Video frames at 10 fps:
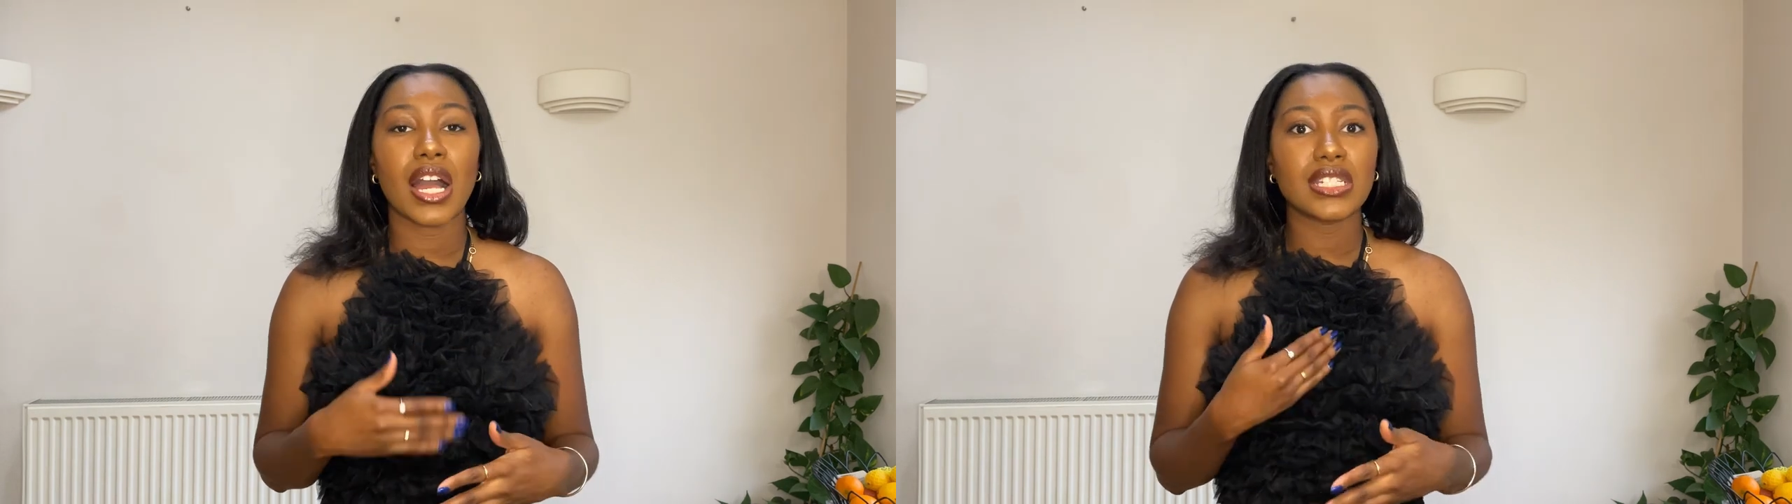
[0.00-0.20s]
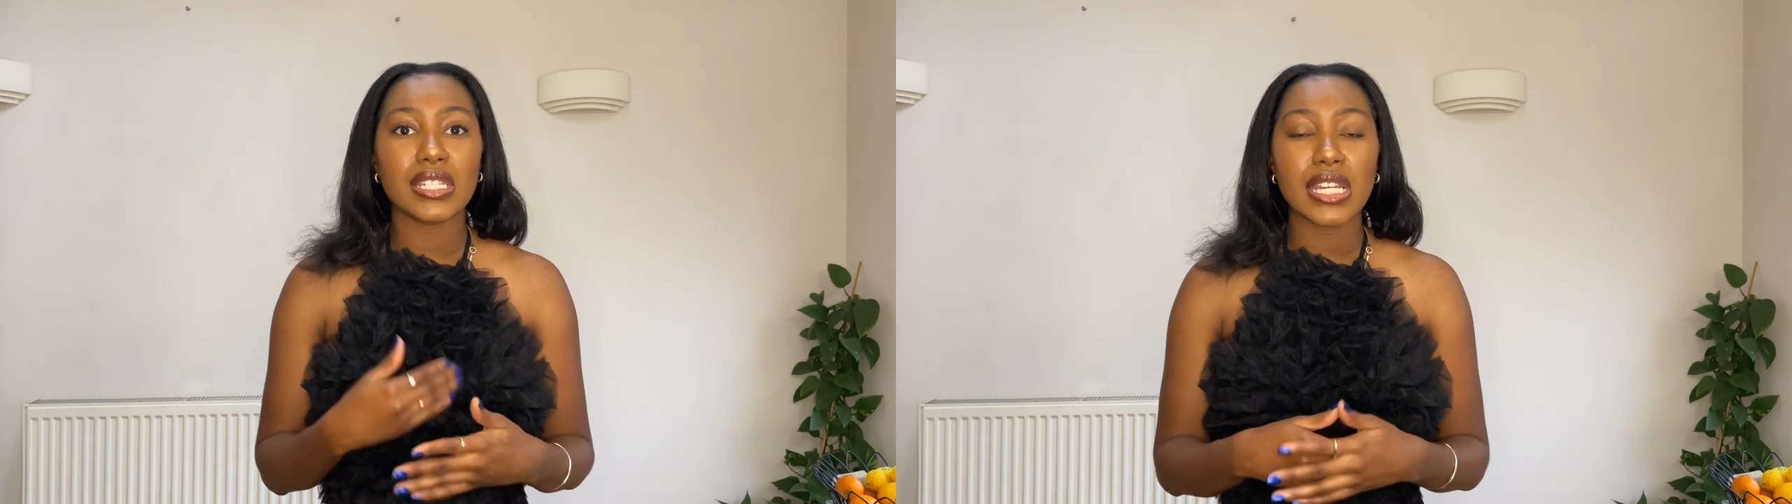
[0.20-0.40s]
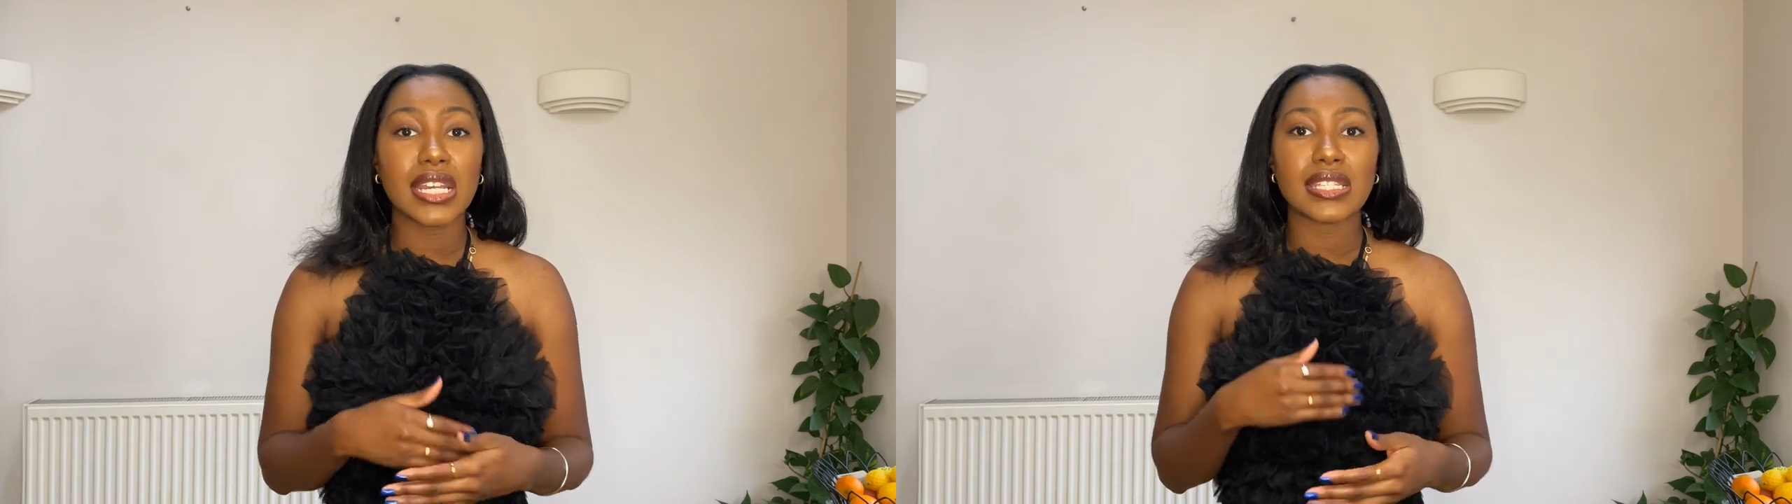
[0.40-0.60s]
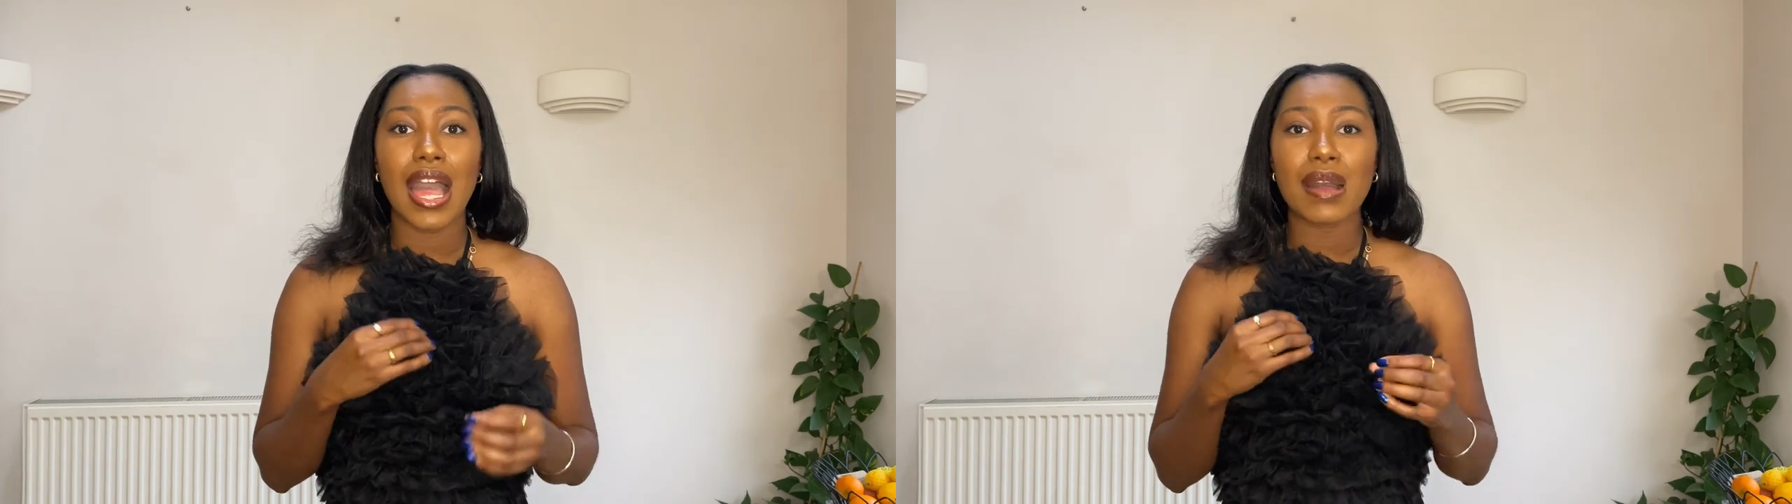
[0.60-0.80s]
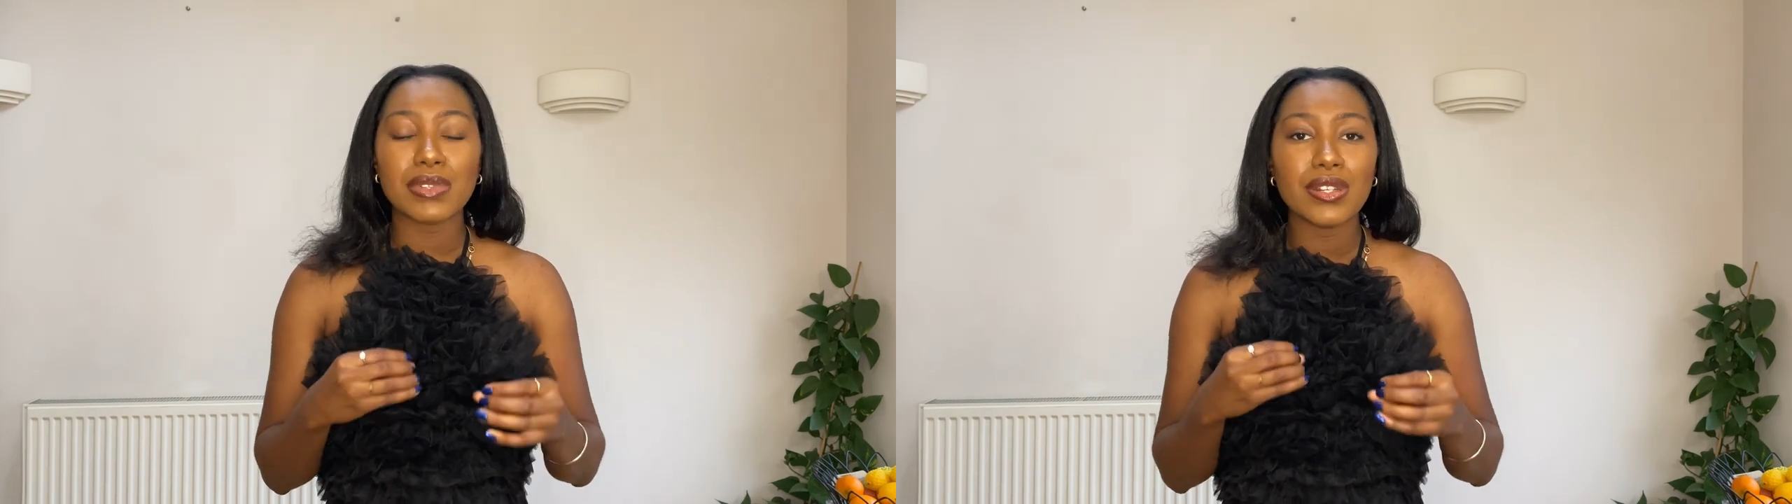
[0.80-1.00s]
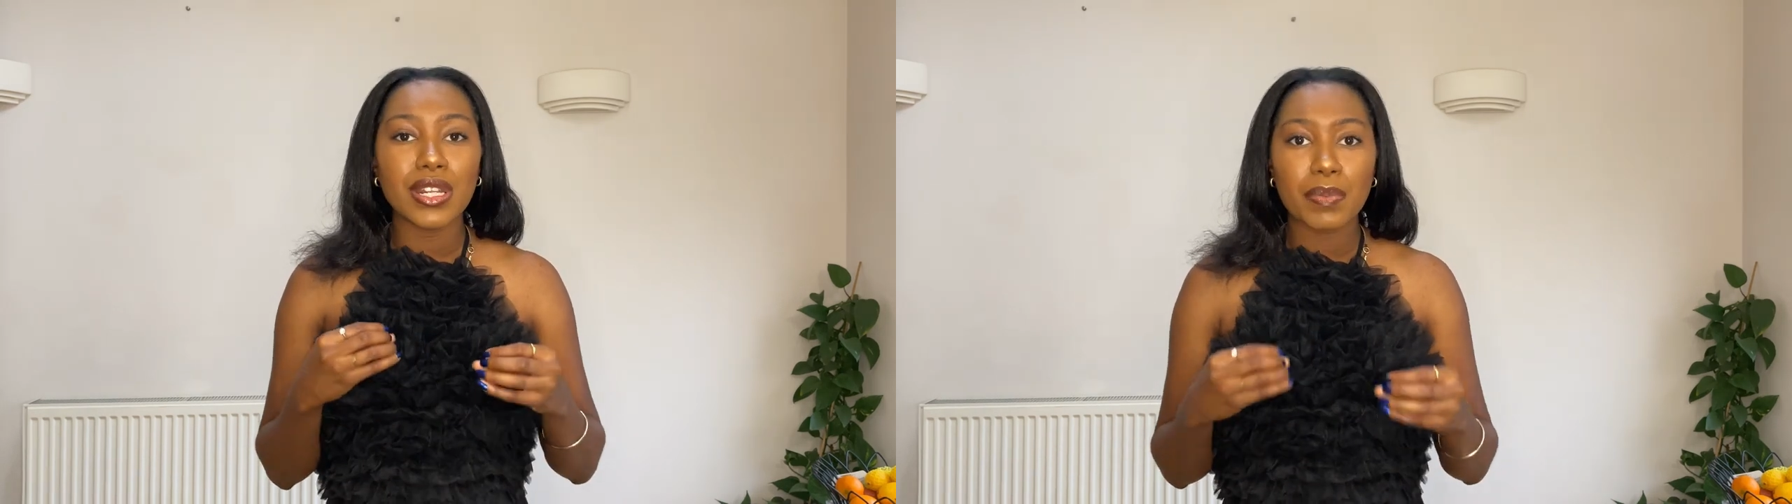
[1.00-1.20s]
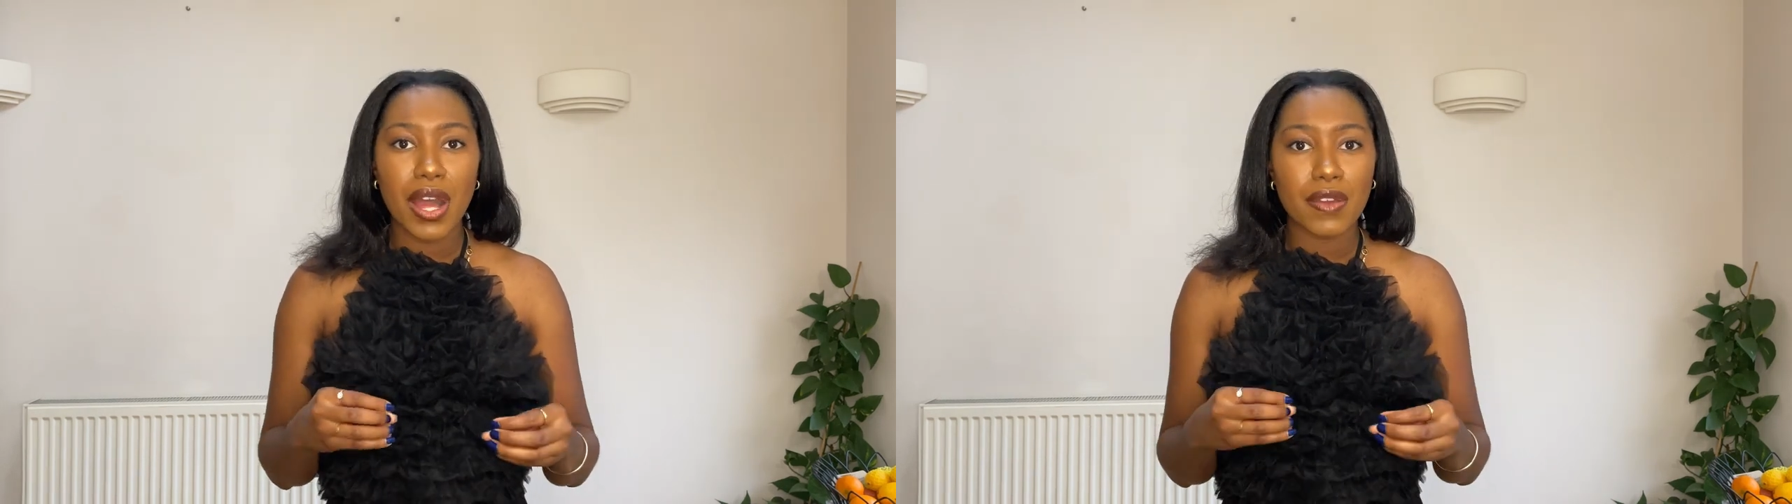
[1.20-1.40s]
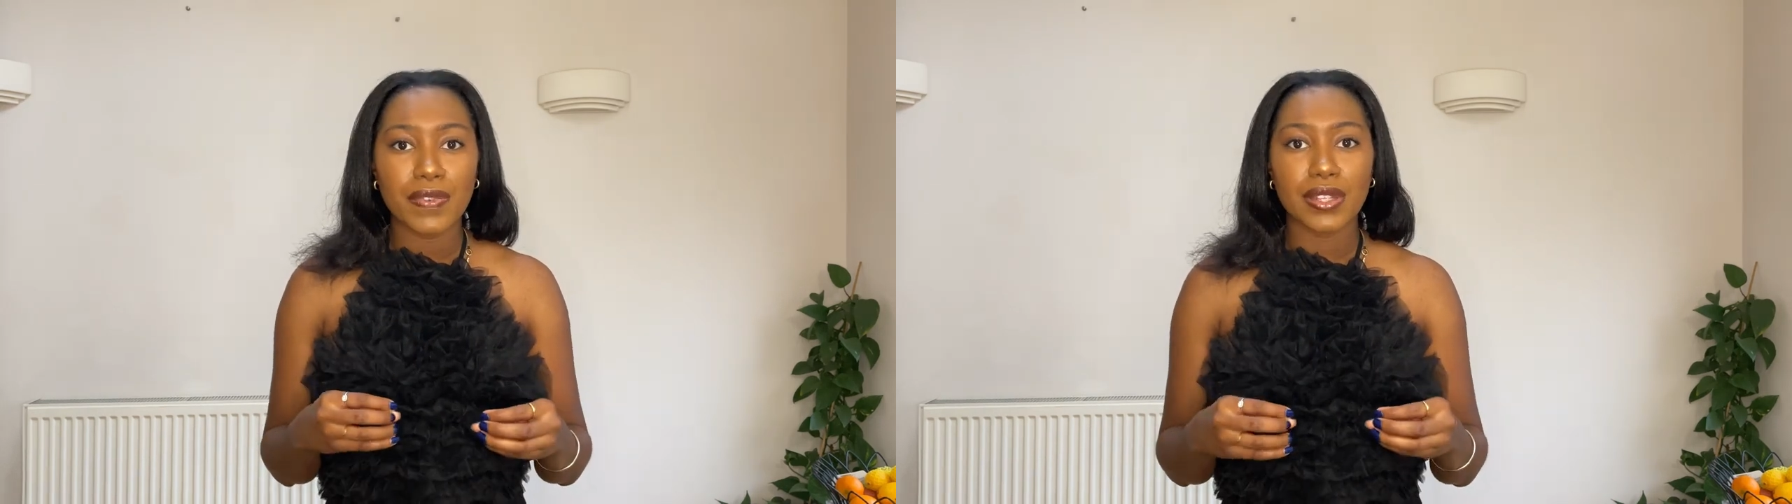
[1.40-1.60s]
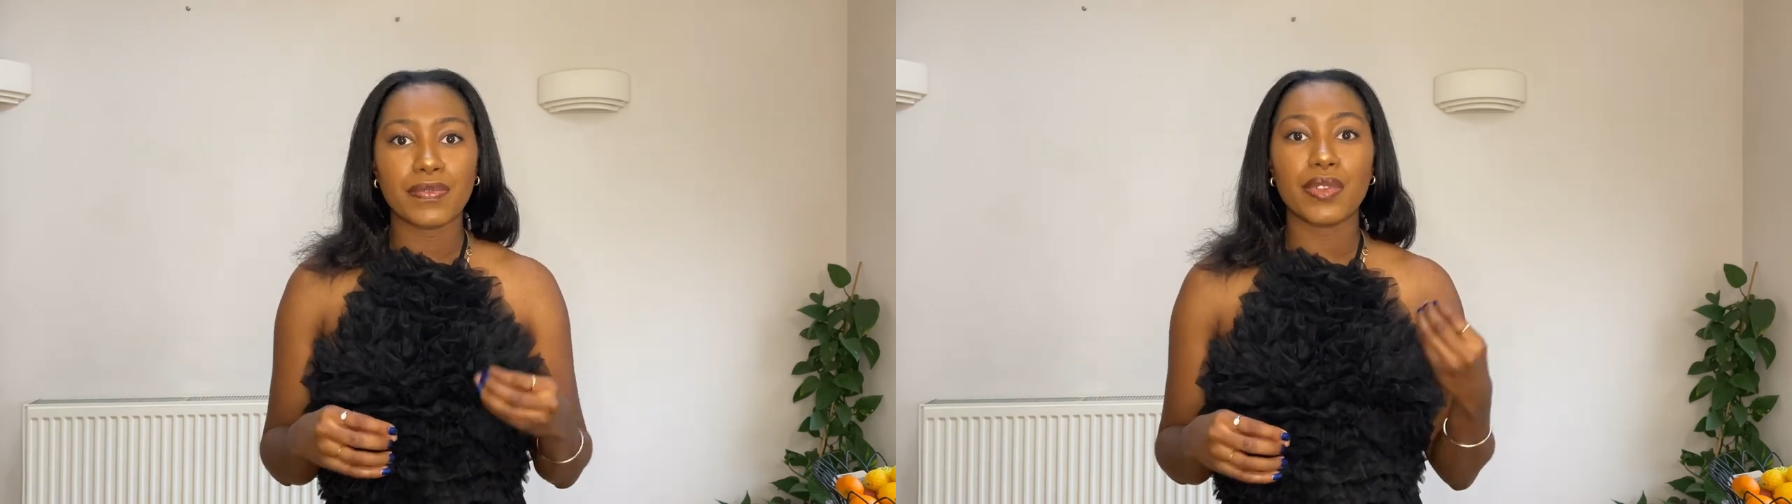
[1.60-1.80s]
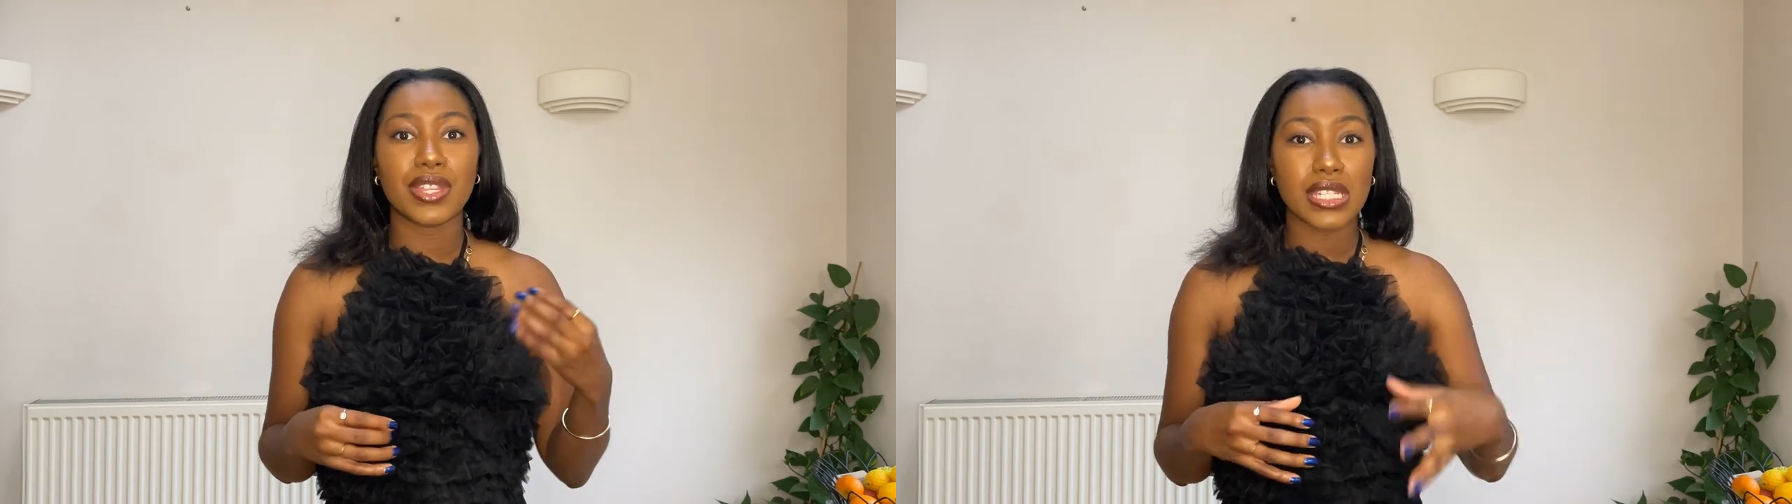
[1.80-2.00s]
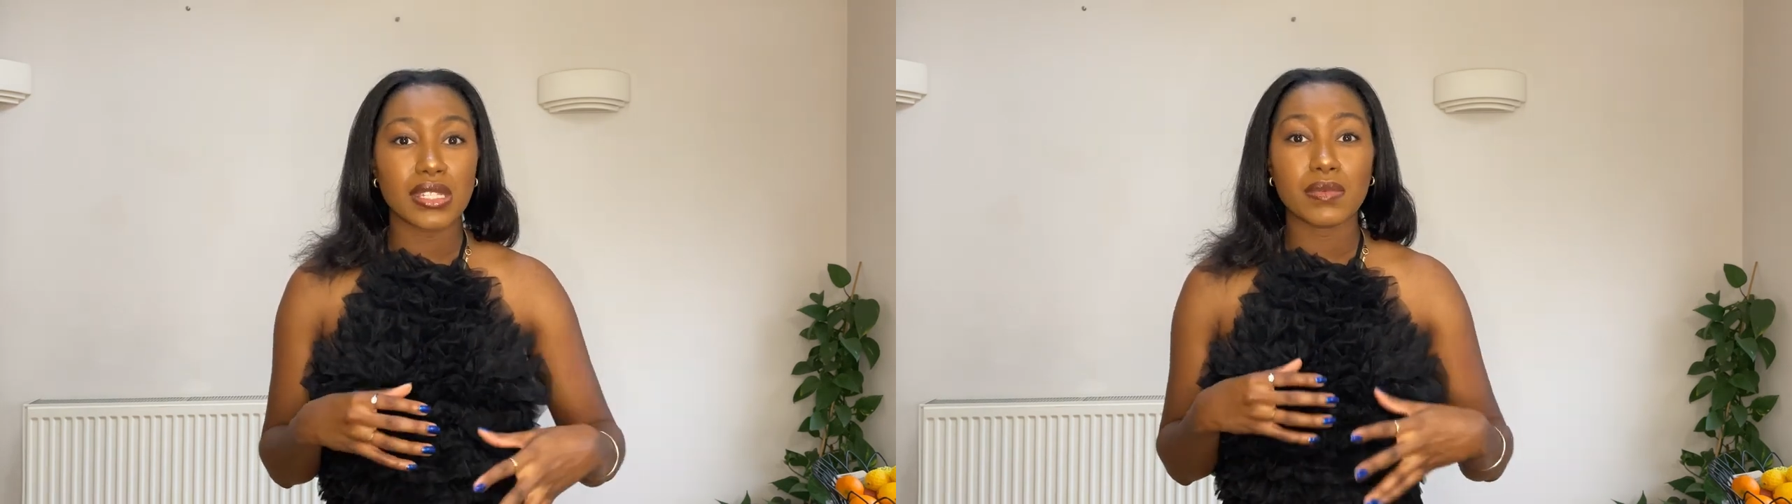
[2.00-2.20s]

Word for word: I just think it's absolutely perfect for this